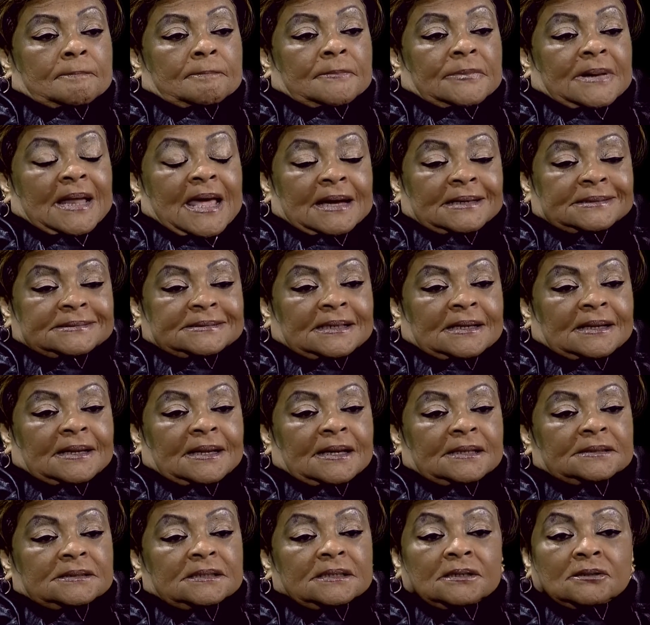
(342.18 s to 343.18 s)
blacks and
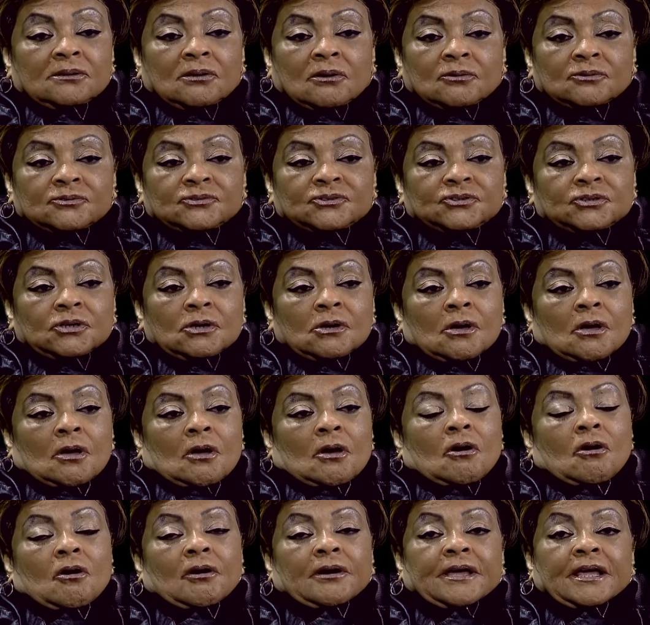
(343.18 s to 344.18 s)
Latinos
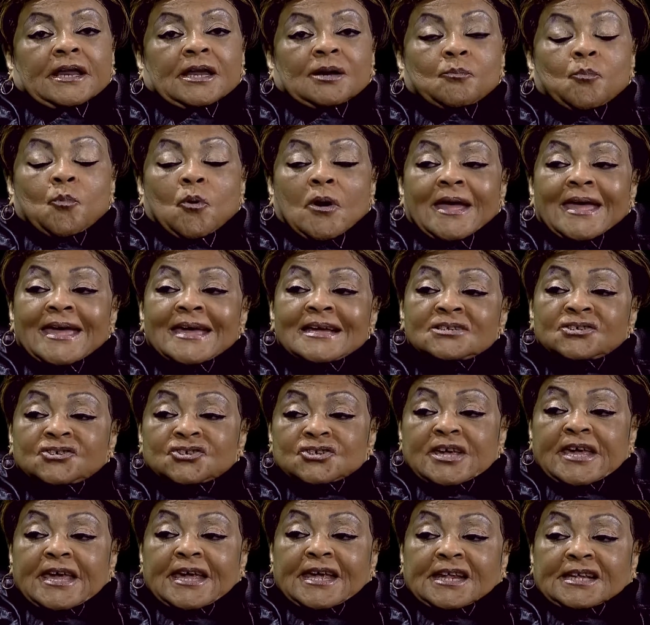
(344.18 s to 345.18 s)
are getting more
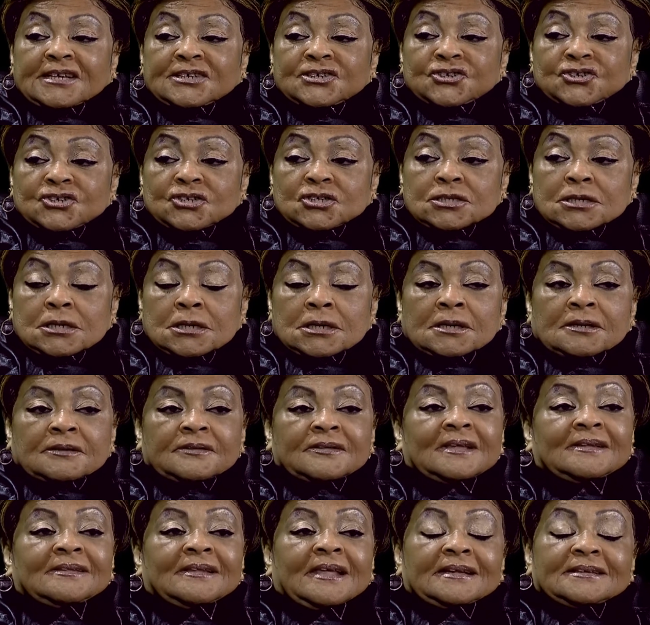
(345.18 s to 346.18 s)
education
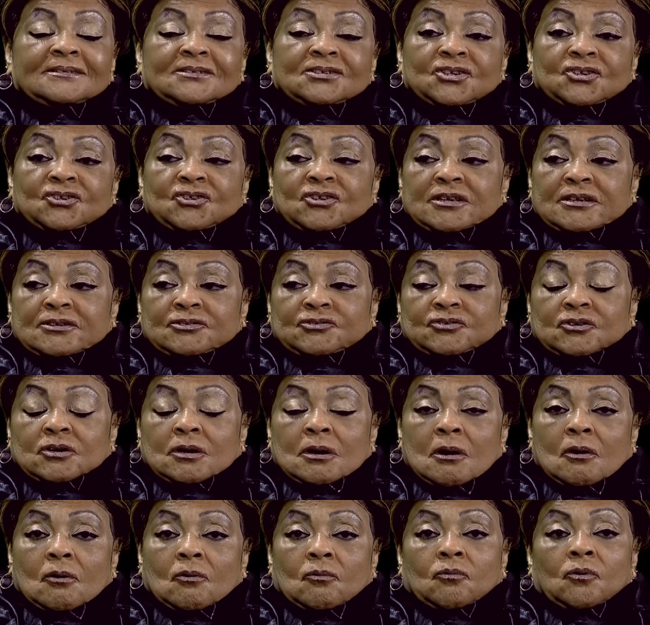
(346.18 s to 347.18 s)
than they did years
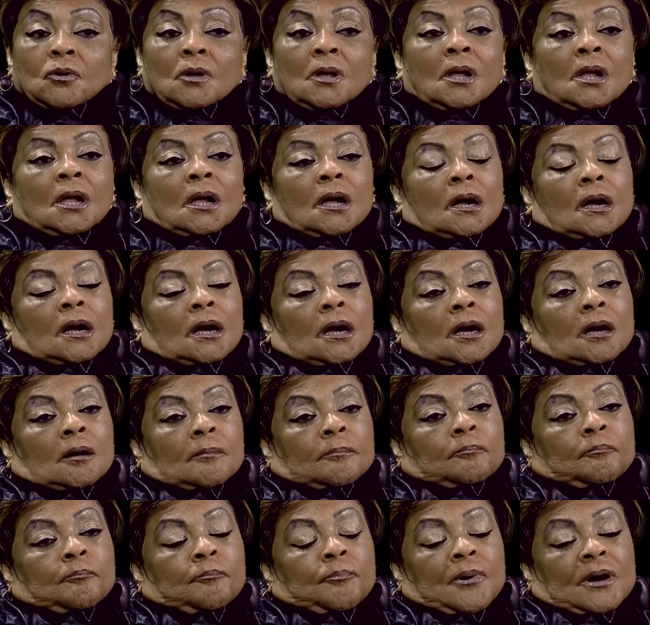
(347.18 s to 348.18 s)
ago.
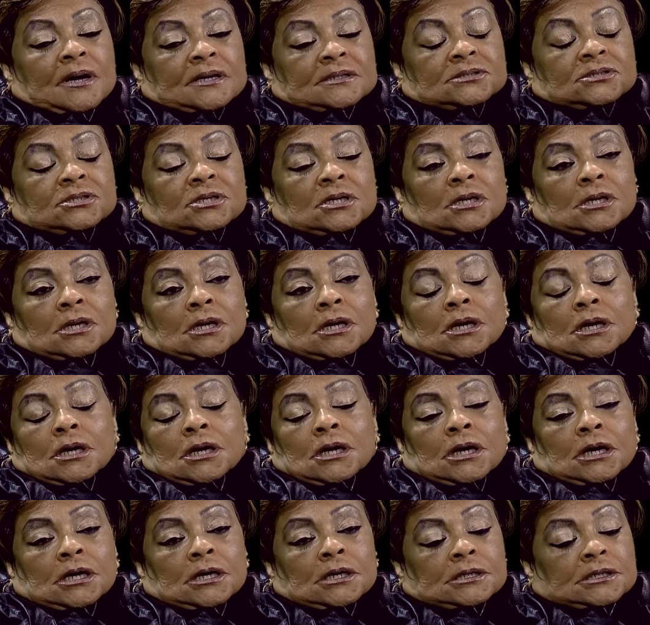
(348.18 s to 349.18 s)
But
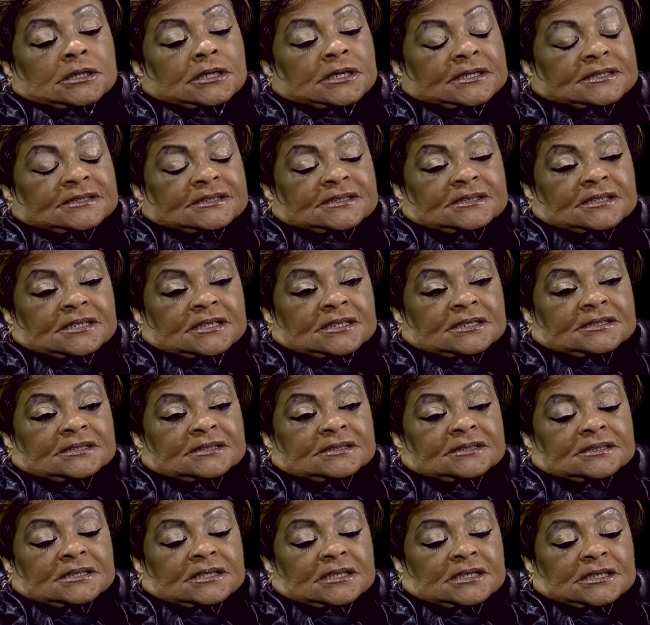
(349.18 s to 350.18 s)

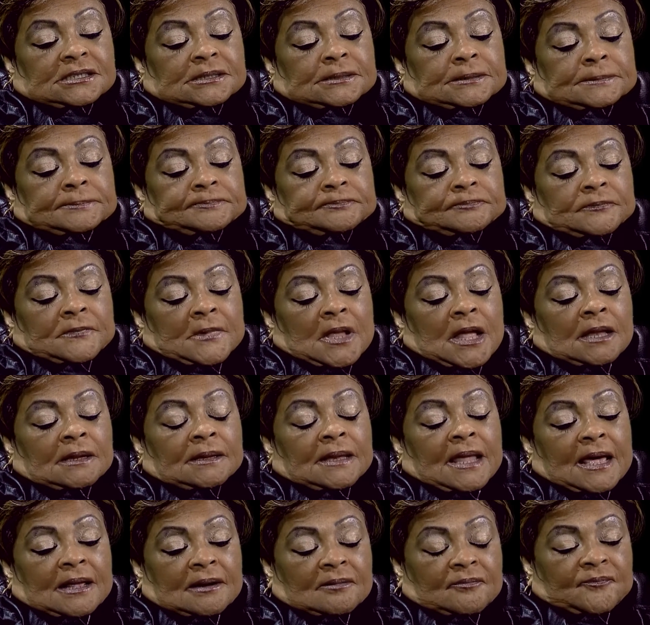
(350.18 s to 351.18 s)
it's a
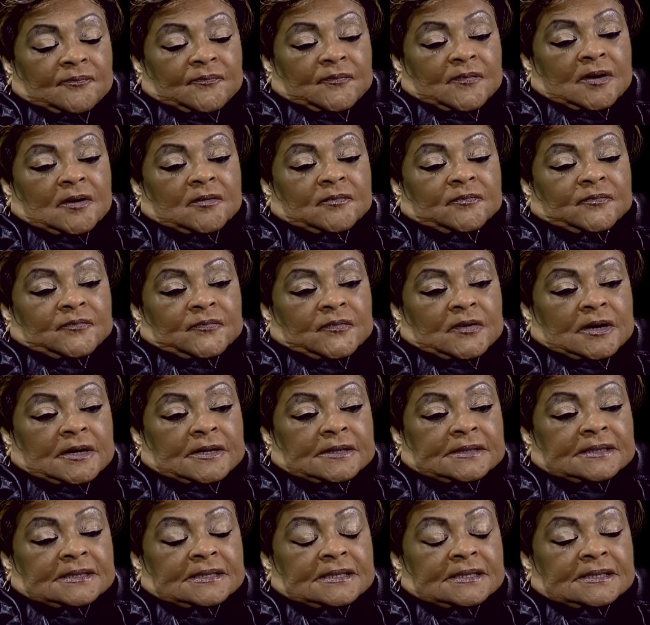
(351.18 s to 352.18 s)
lot
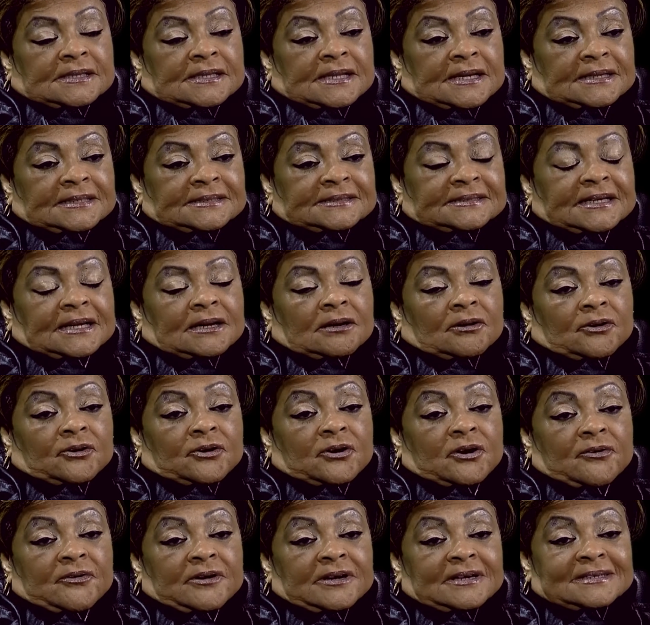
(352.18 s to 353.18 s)
of things that are
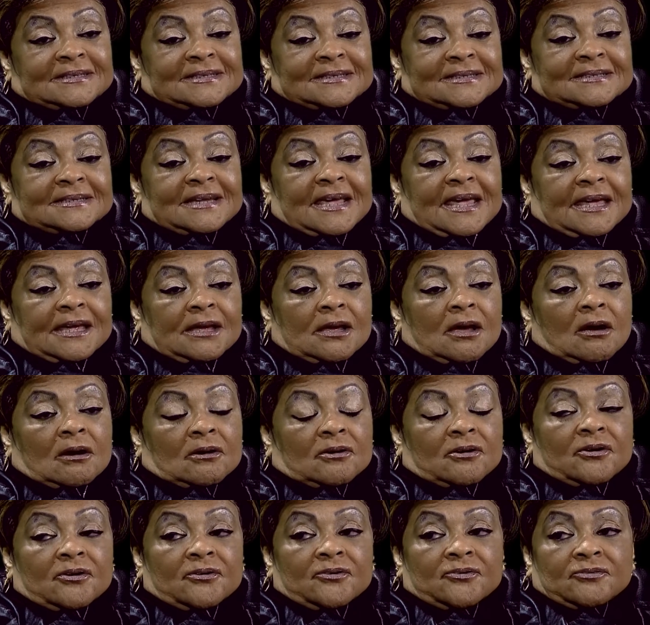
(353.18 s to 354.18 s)
occurring today
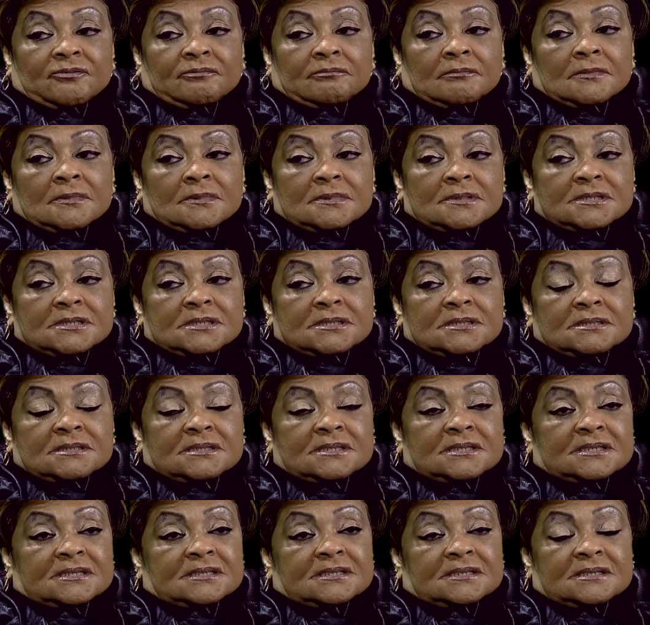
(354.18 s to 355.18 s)
occurred
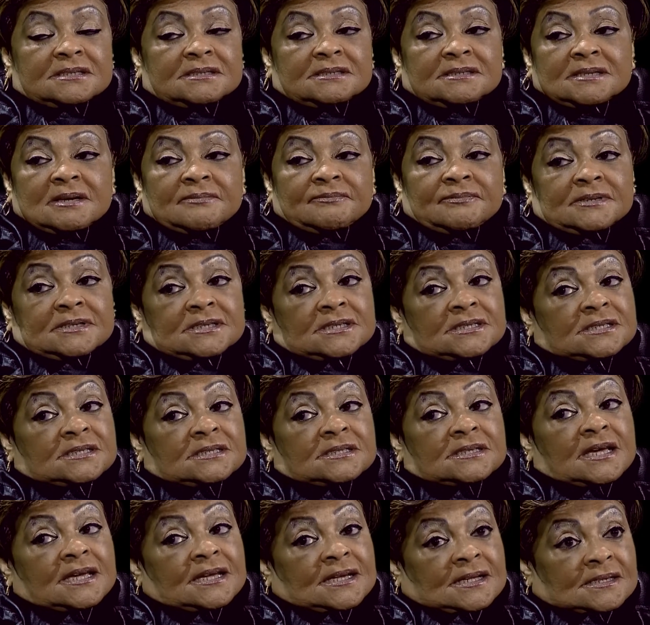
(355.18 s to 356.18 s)
60,
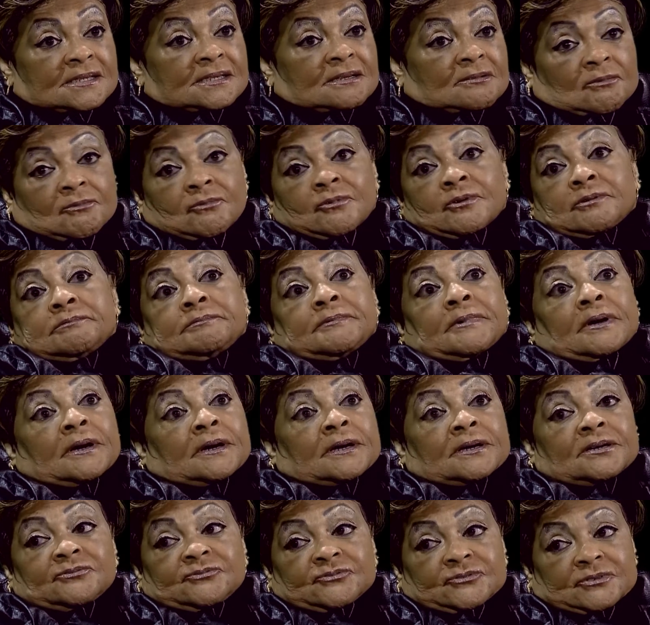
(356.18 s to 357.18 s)
70, 80, or
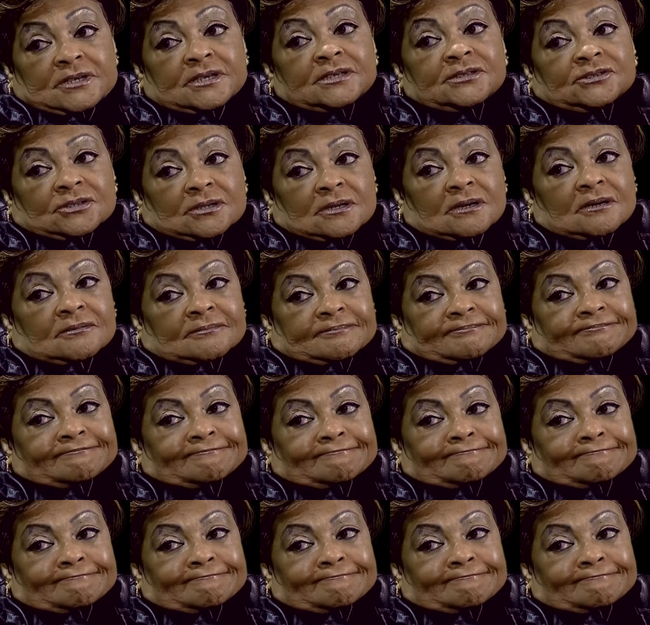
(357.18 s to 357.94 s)
100 years ago.